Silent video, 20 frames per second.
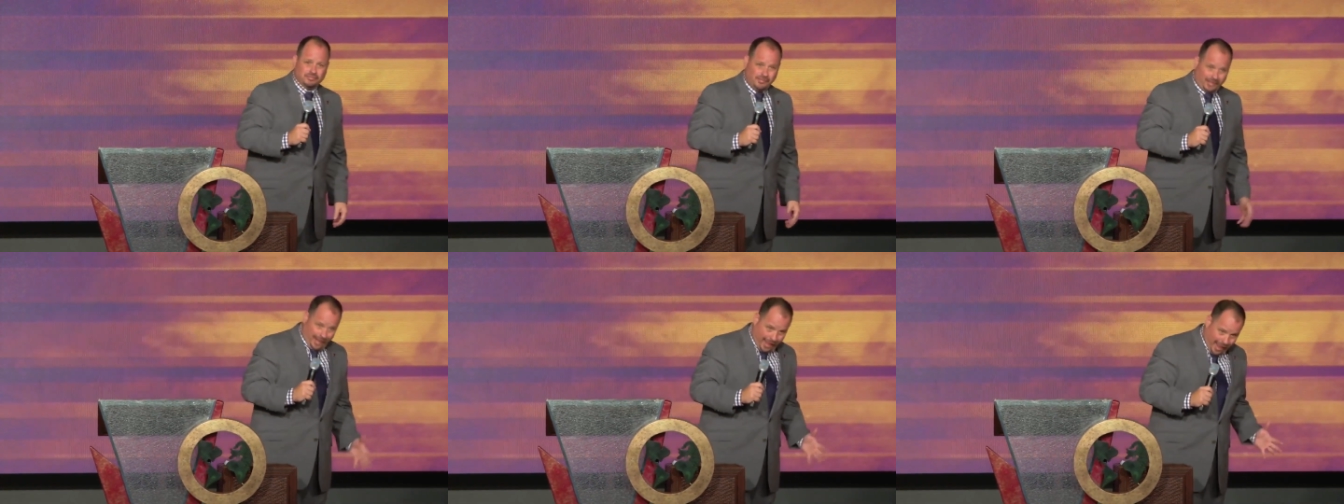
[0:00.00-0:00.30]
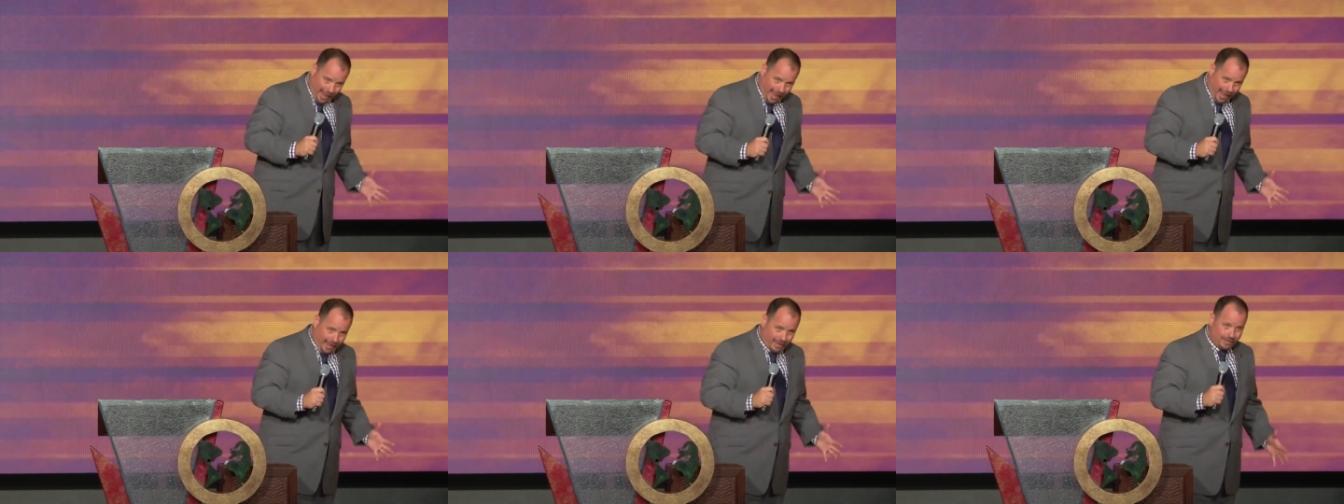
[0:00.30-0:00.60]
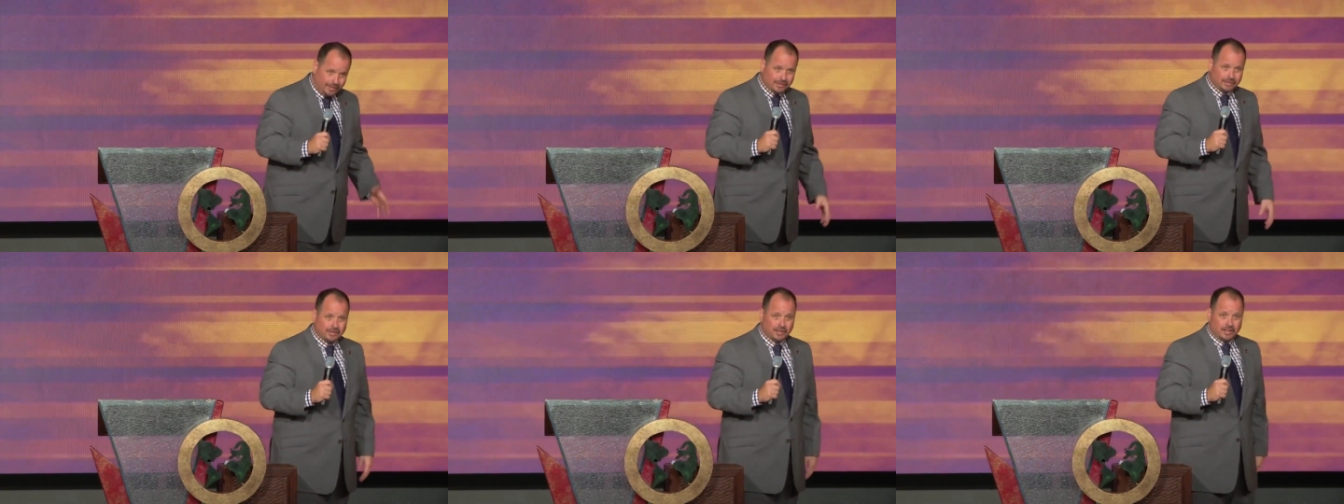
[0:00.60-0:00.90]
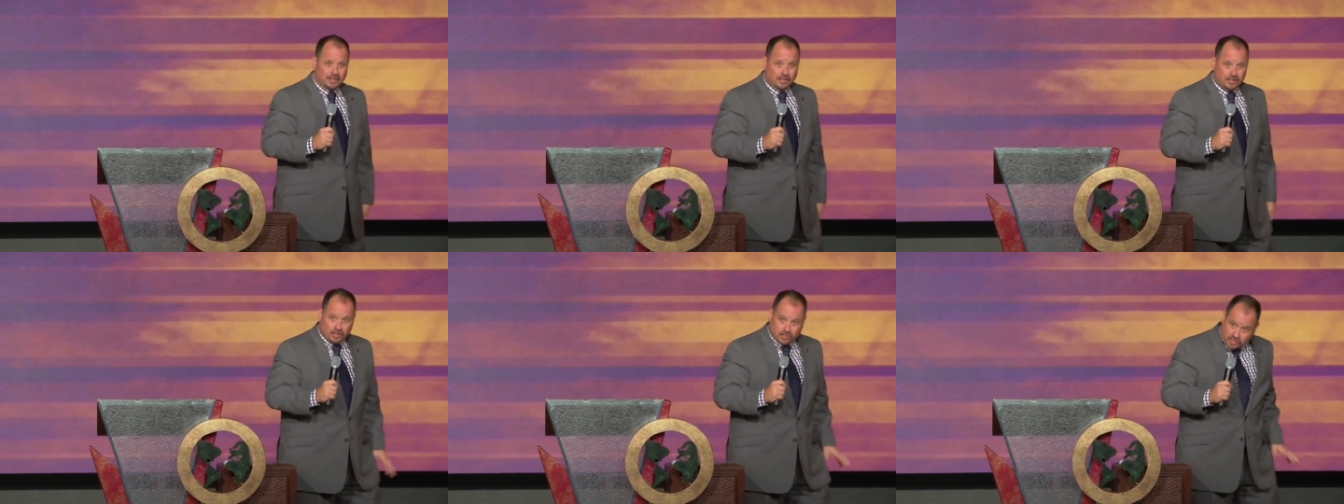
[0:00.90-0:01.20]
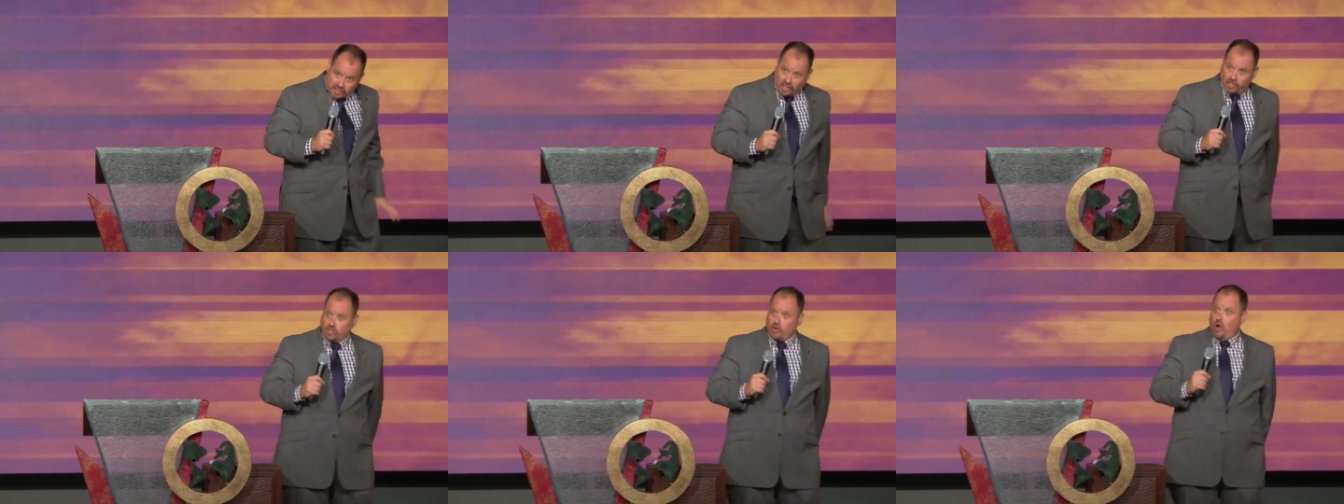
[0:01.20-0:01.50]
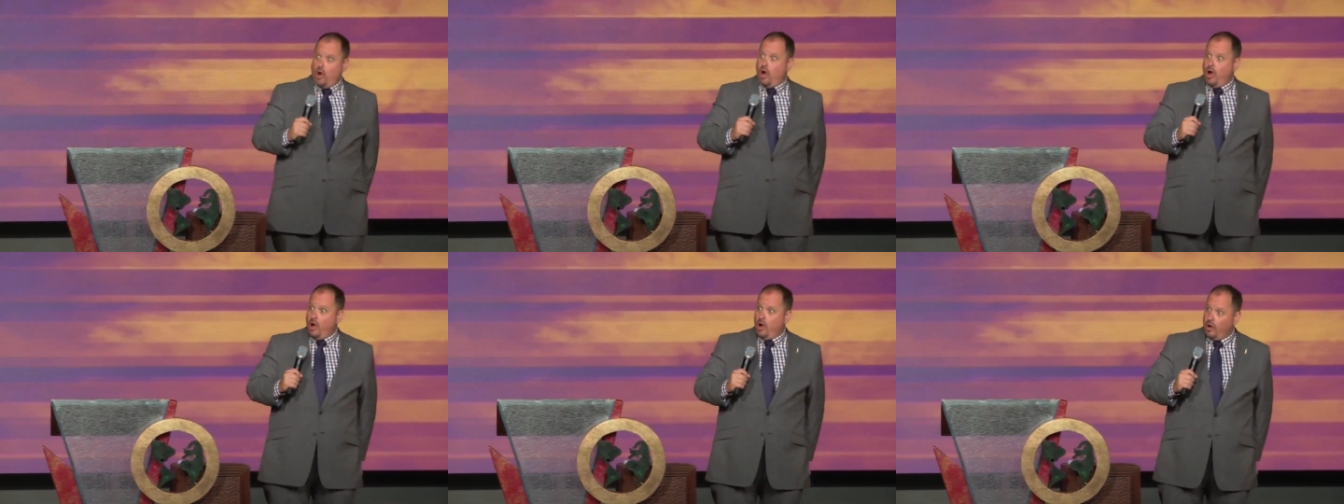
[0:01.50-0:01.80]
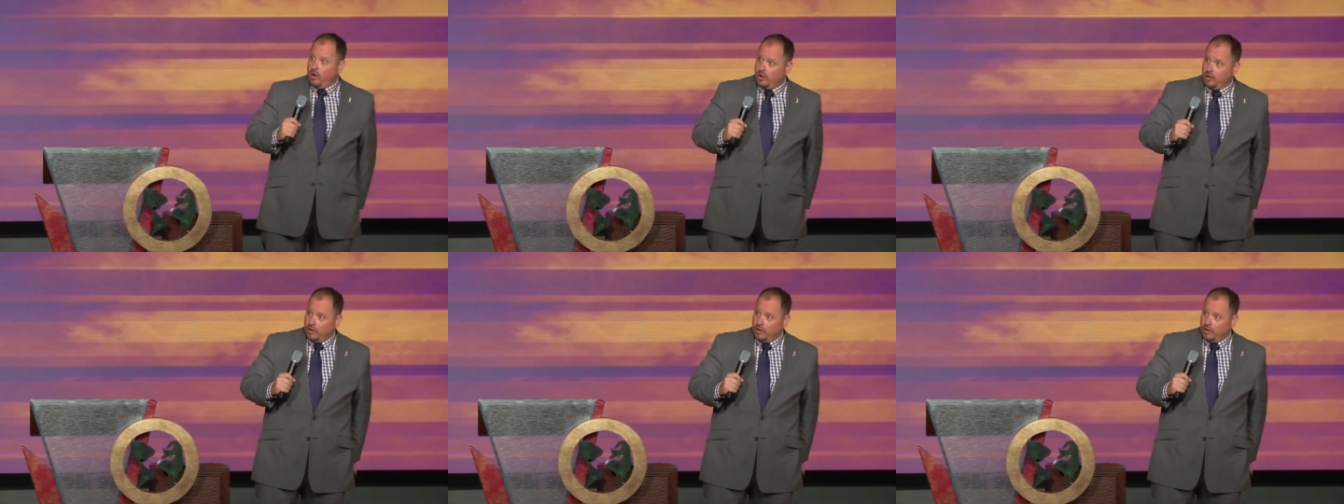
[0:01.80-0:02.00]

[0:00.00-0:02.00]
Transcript: Yeah. You say, yo,